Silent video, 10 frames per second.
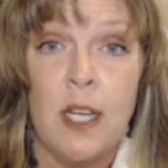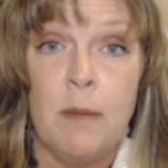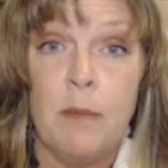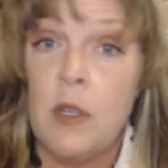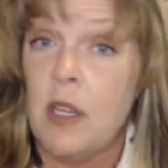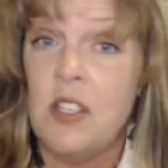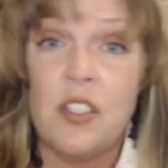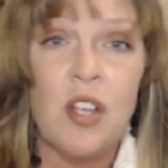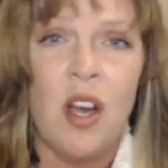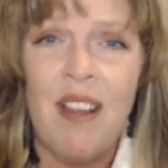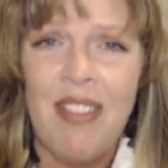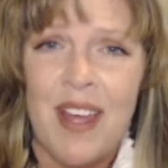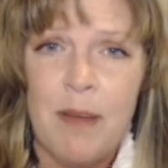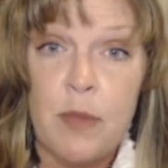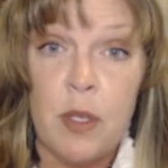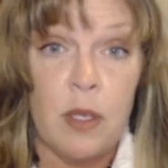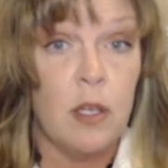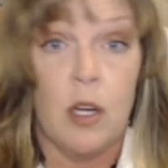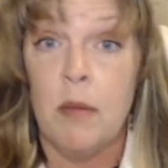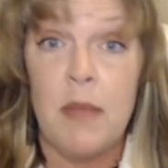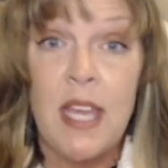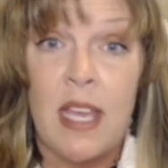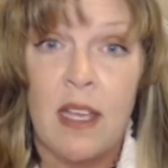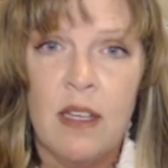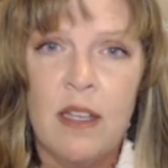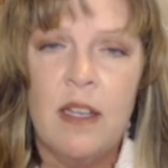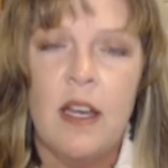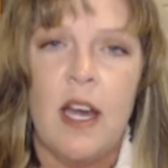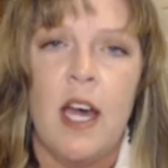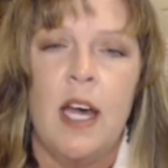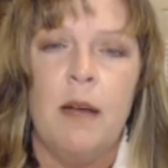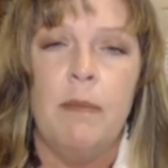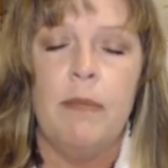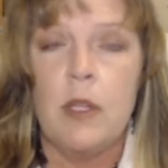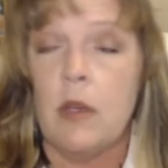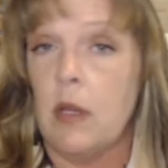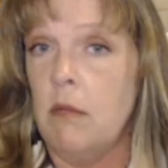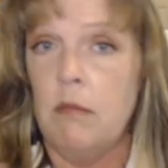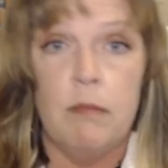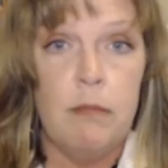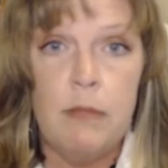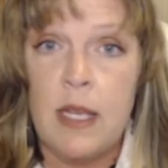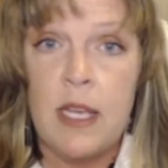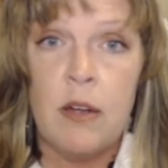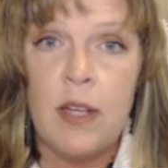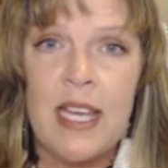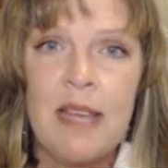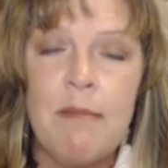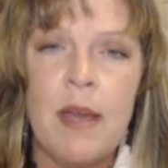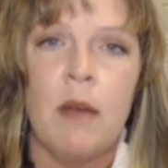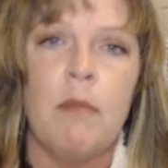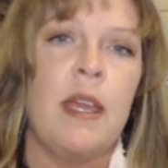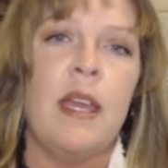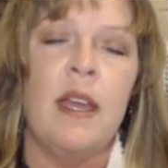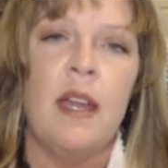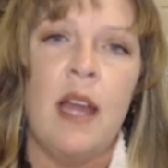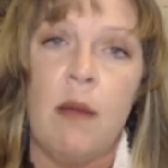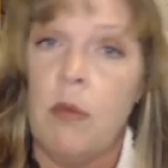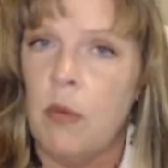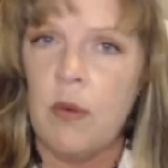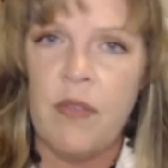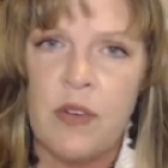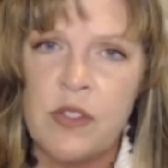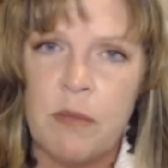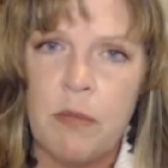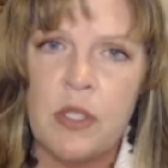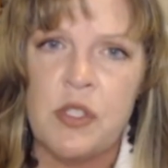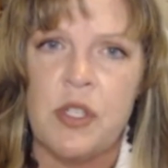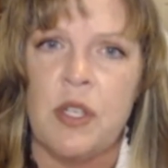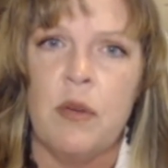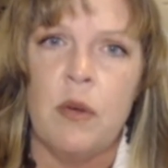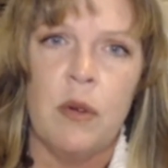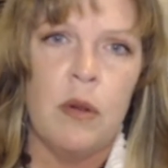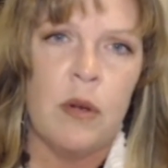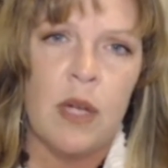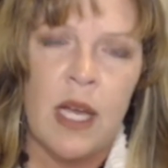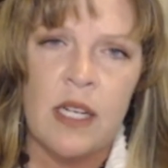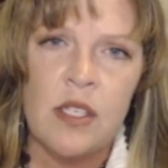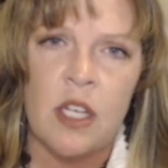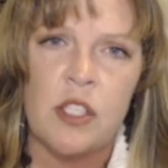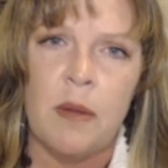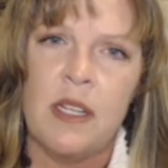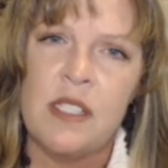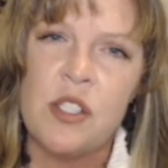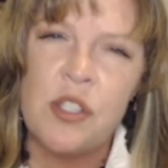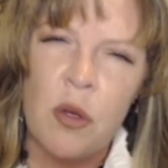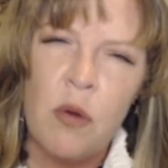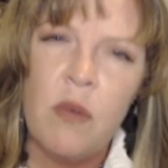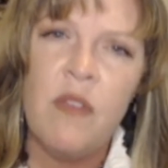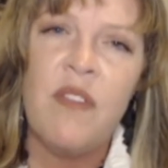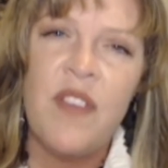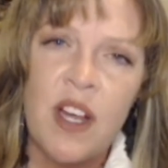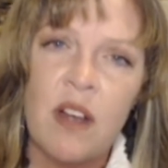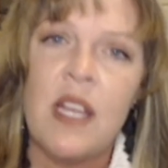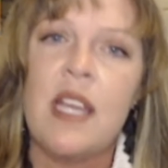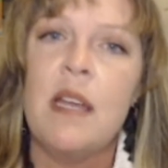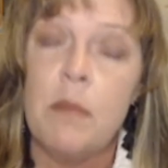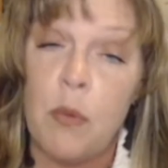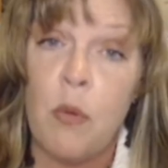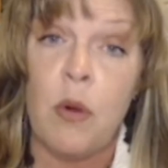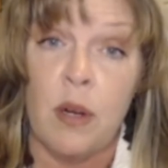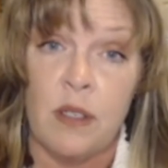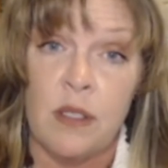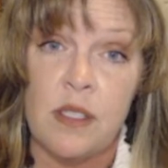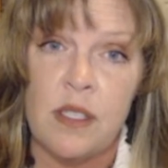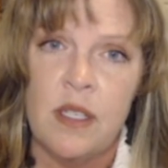You can just call them. You can call me. You can email me, and I will refer some books to you or kind of talk to you. It's so very important.